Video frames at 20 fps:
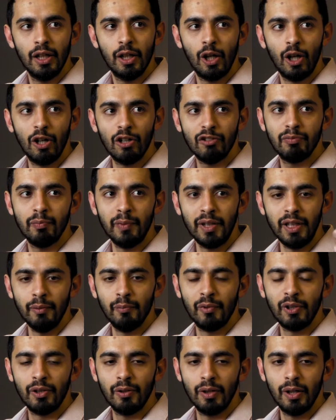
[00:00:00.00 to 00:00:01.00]
of me
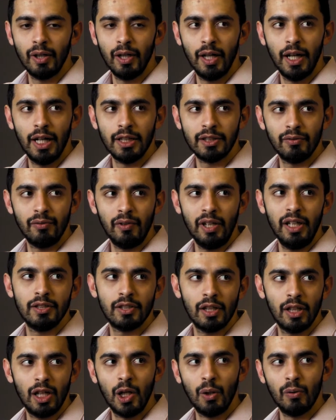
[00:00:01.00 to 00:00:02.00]
as a
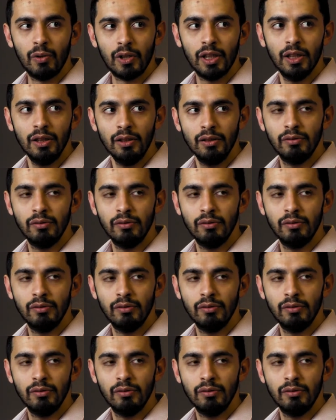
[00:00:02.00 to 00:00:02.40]
visa holder